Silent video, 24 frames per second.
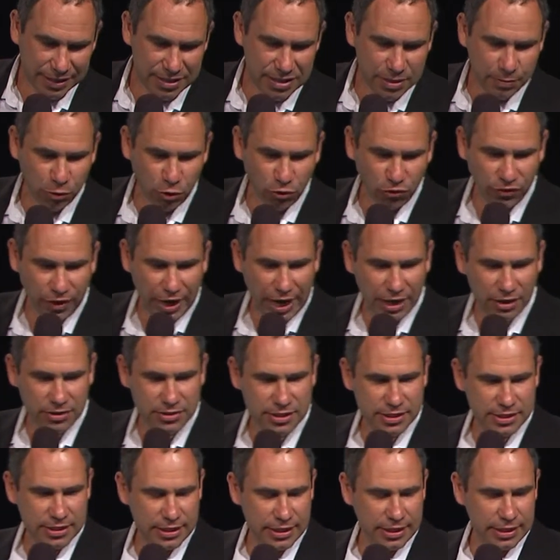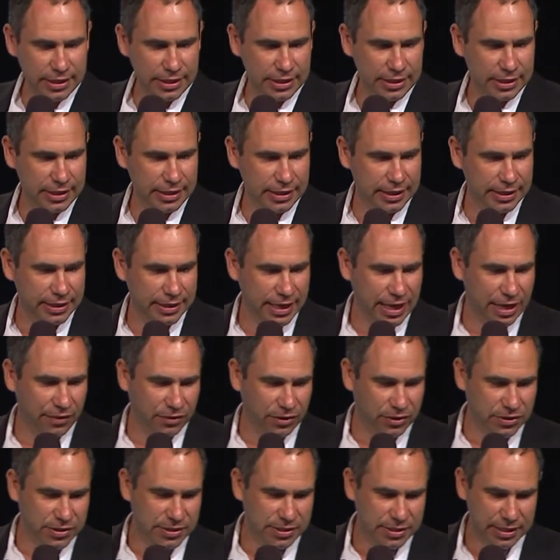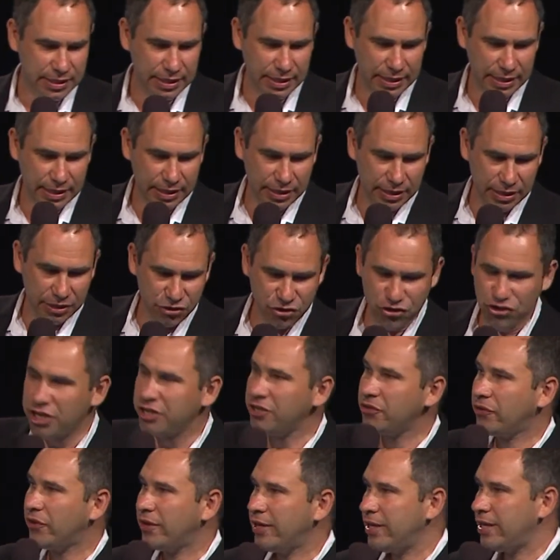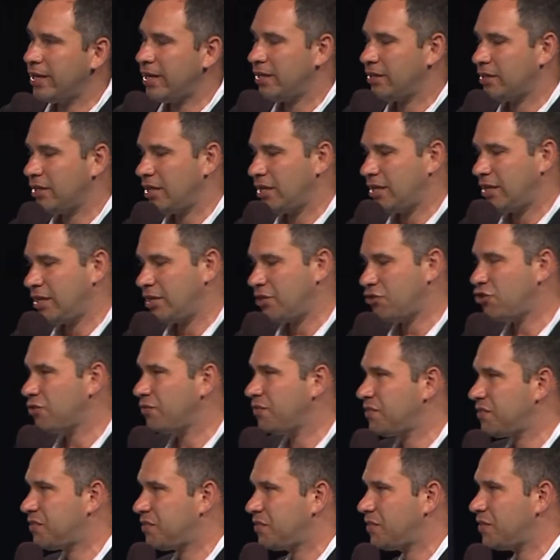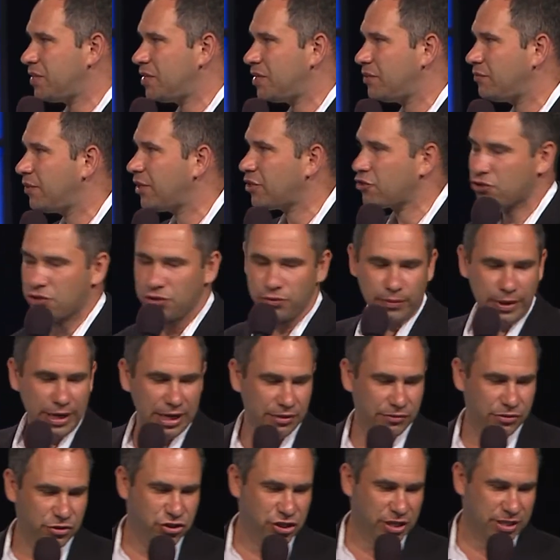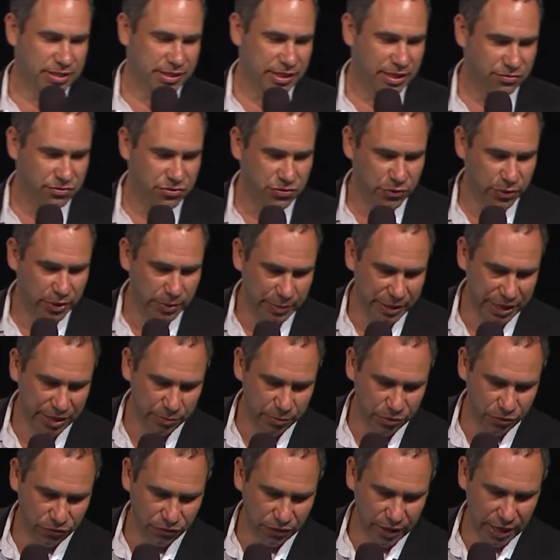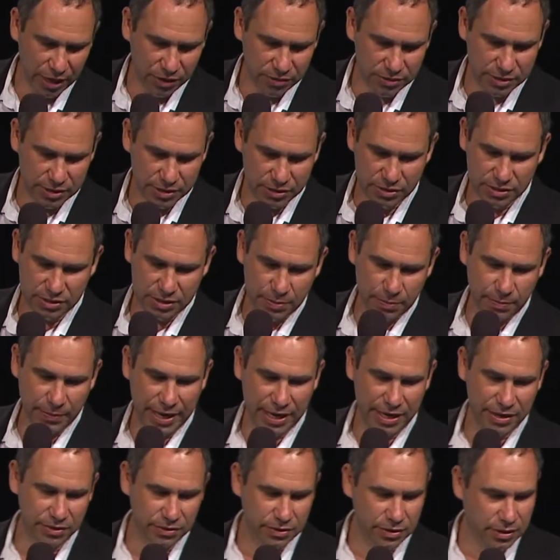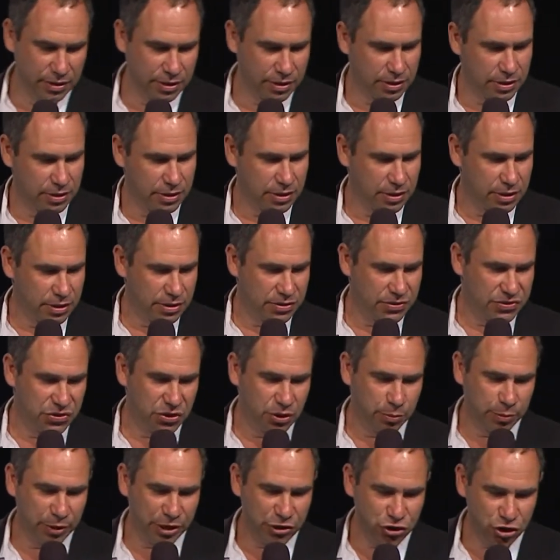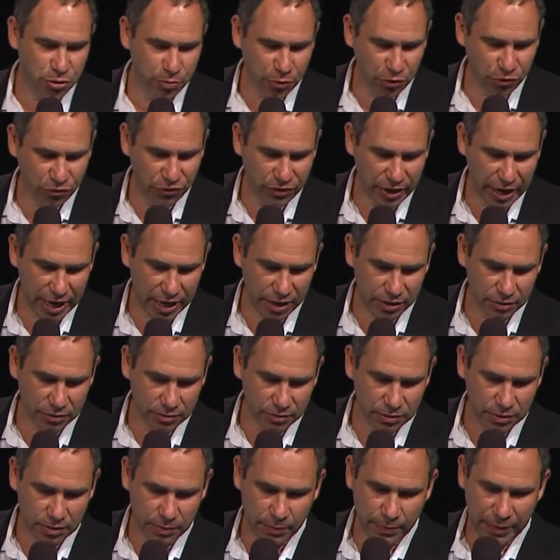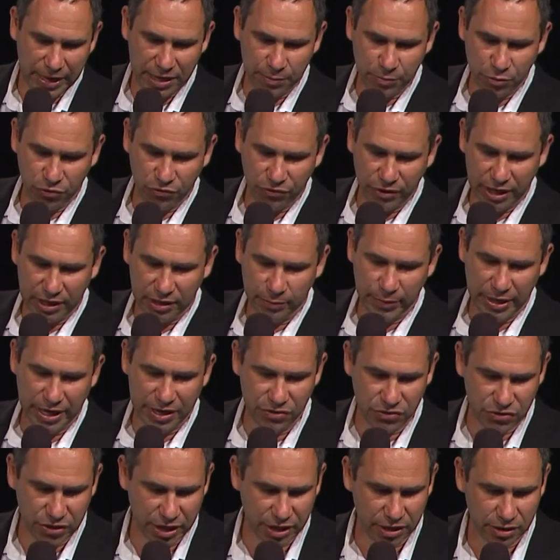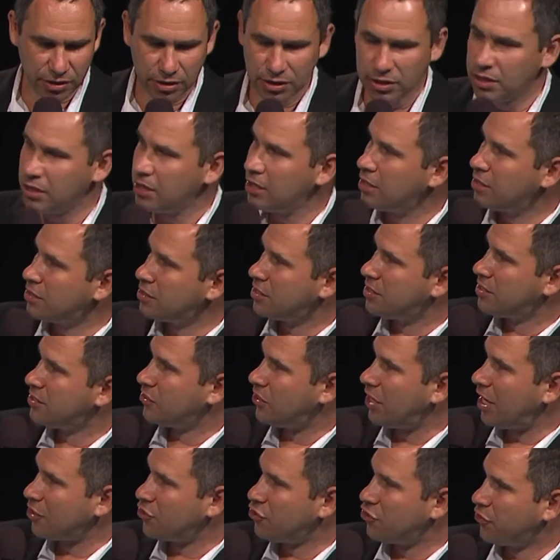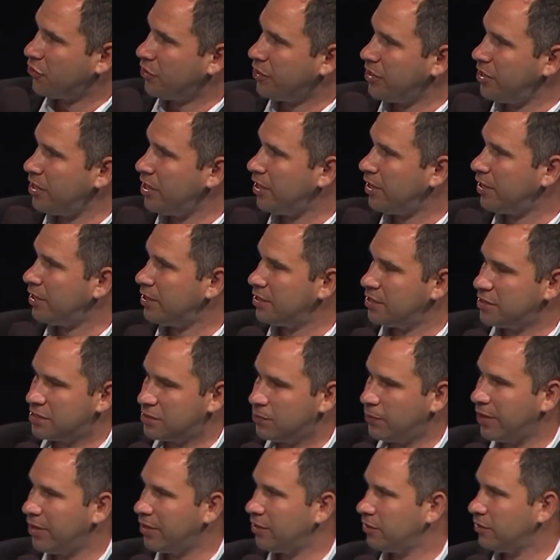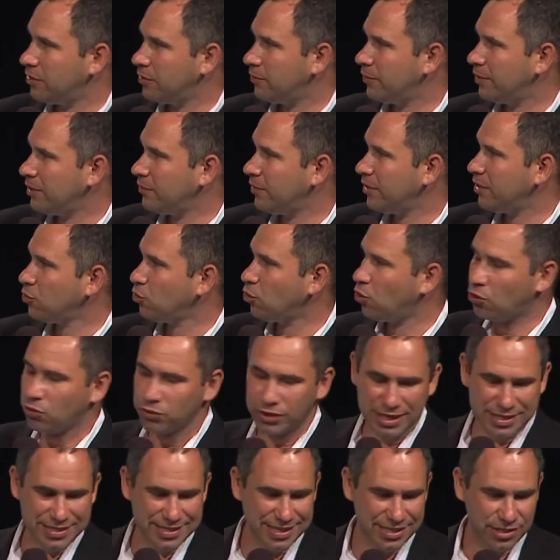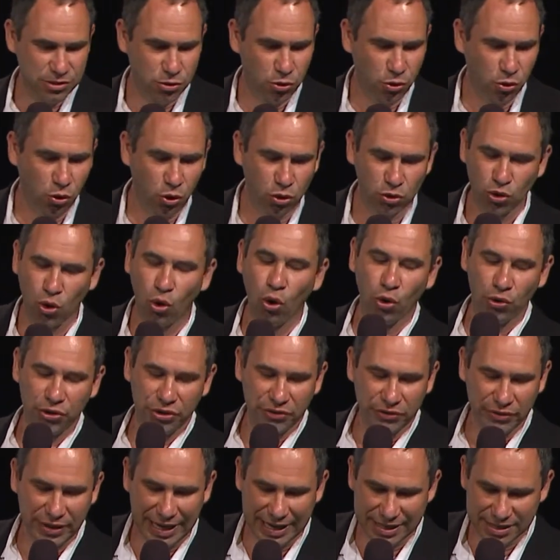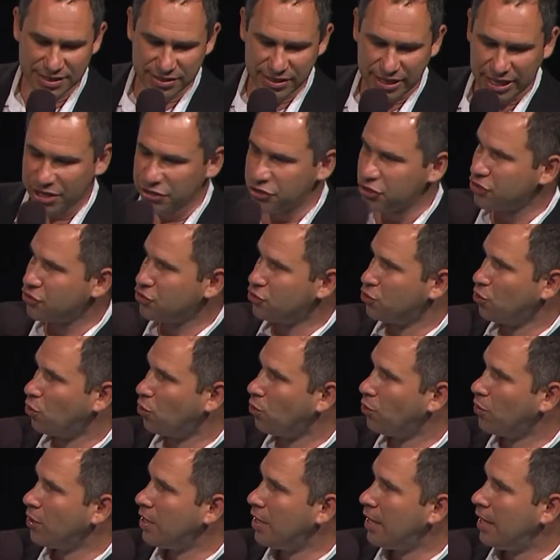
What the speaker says: the profiles and levels, generally in HEVC version 1 we just have 3 main profiles. It's main still picture profile, main 10. The structure here is very well known as a so-called onion-like structure. So